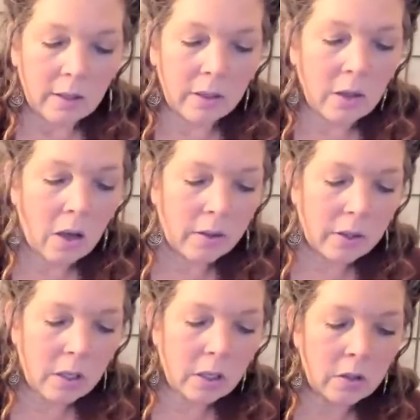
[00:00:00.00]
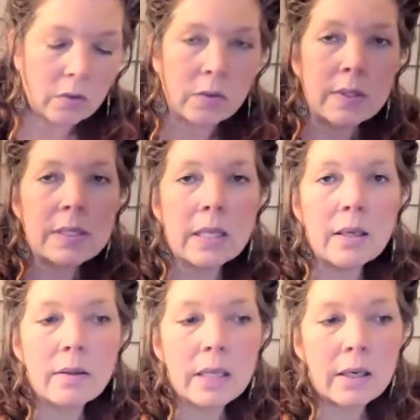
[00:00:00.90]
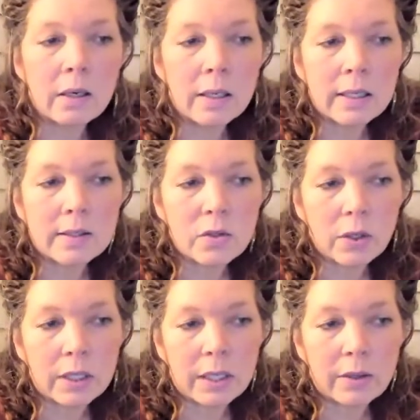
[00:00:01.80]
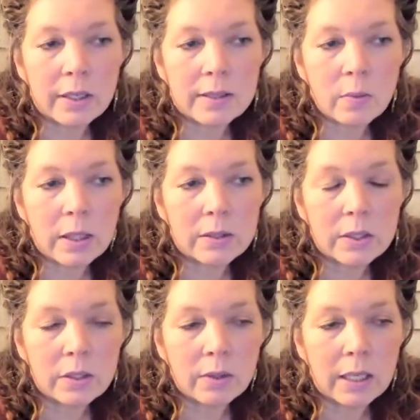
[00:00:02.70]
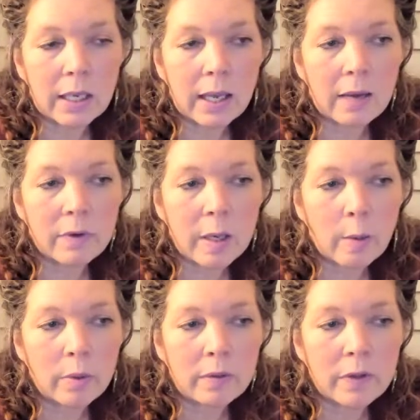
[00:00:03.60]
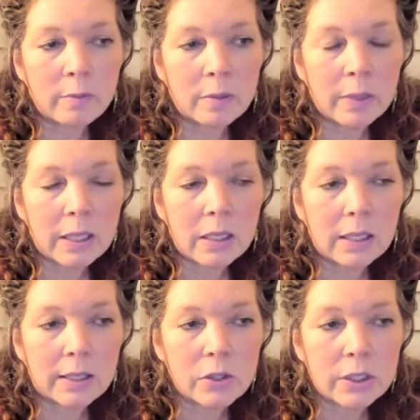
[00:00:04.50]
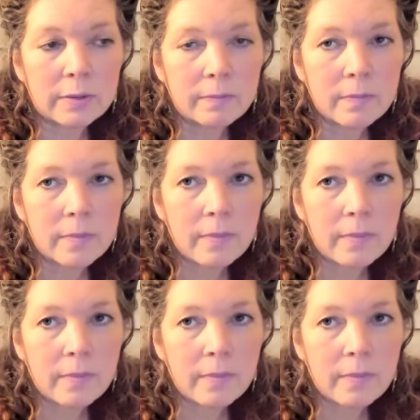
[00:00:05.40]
Thoth clones that are extraordinary as well too, and I have a couple of them in my collection.